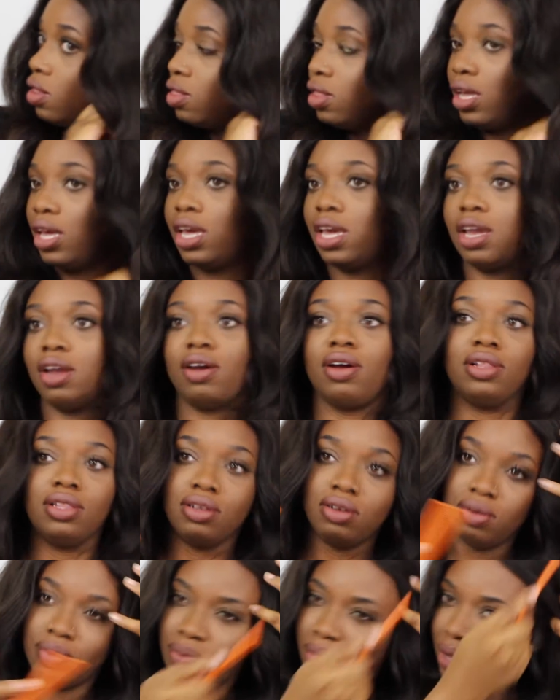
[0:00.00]
the hair a
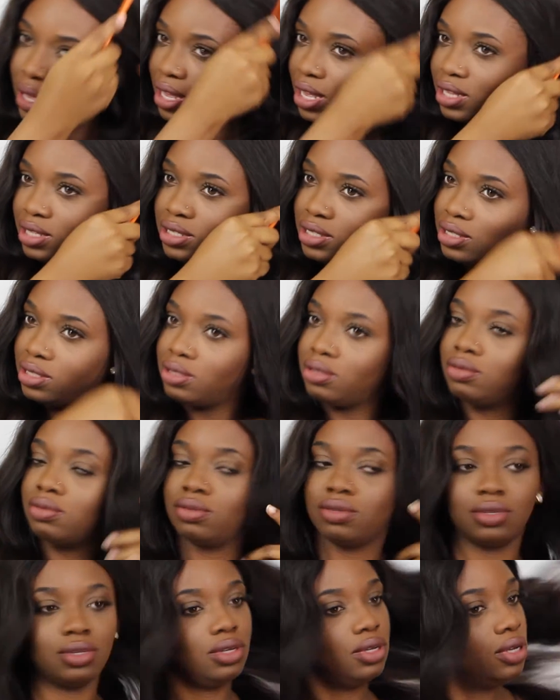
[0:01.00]
little bit.
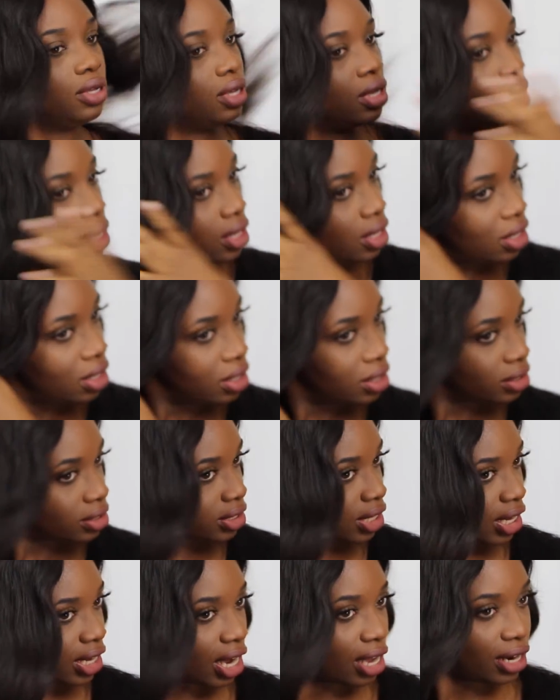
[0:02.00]

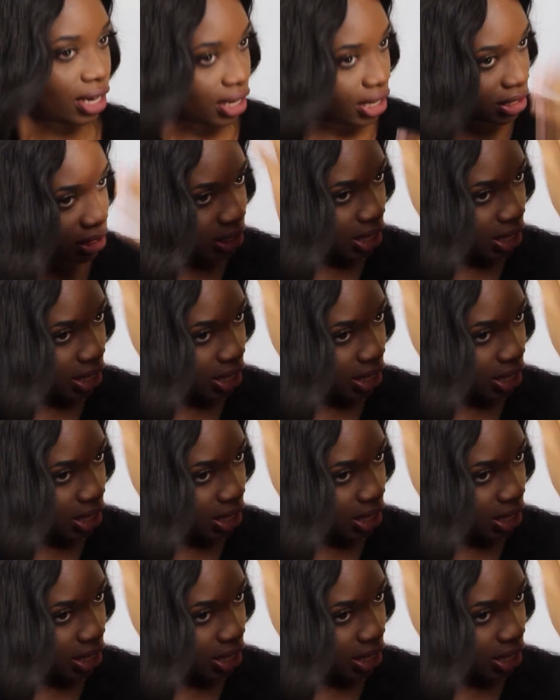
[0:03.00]
Take out any